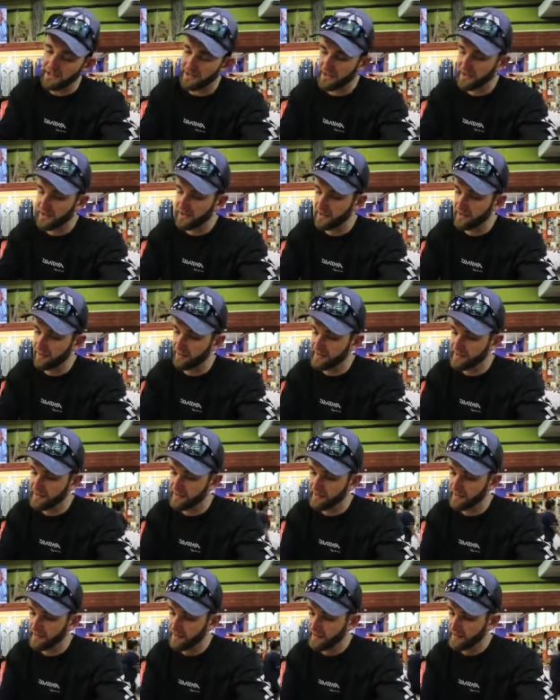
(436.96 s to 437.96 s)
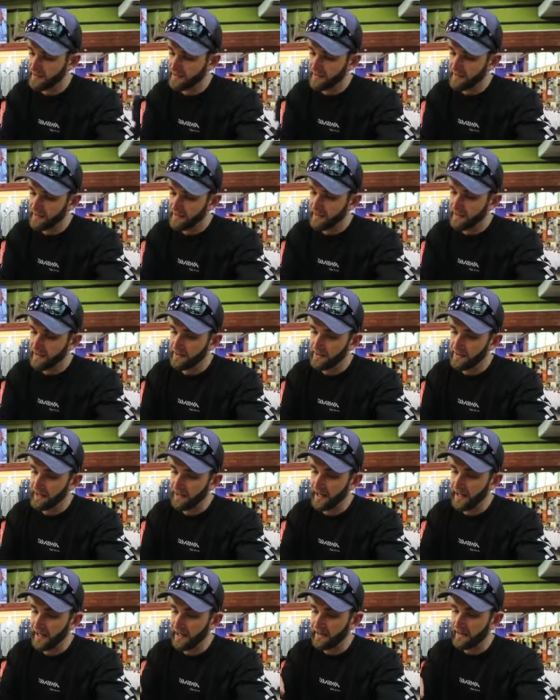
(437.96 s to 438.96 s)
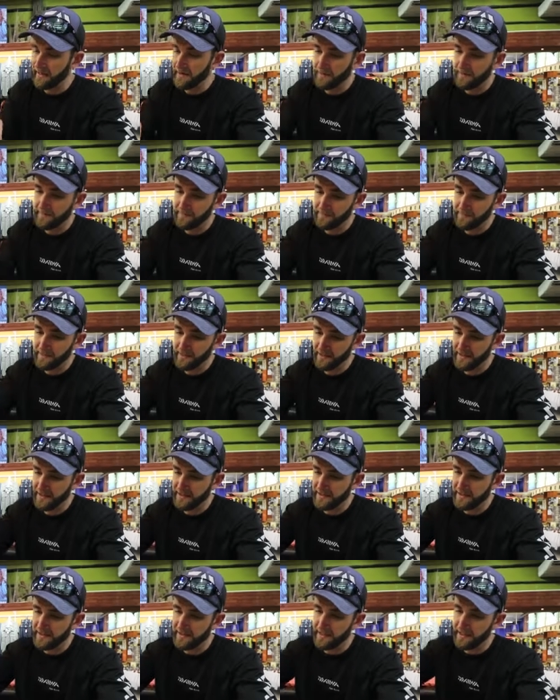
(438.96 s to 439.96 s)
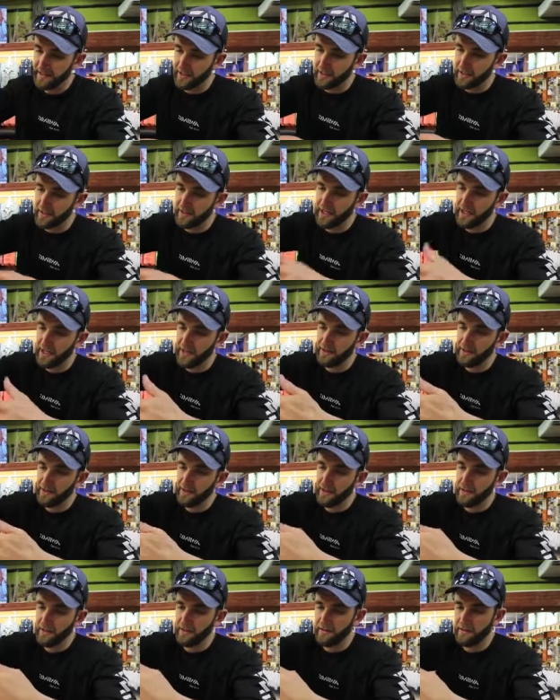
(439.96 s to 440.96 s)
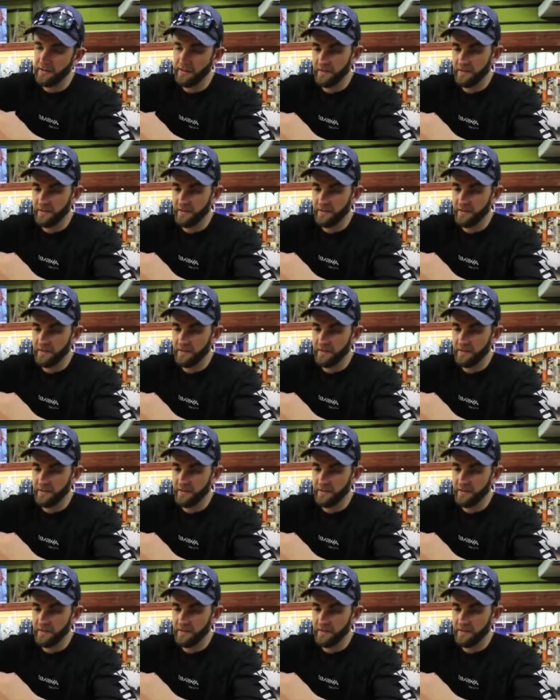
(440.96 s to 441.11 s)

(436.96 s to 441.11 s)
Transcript: on the surface. And then again, as I said, I go down the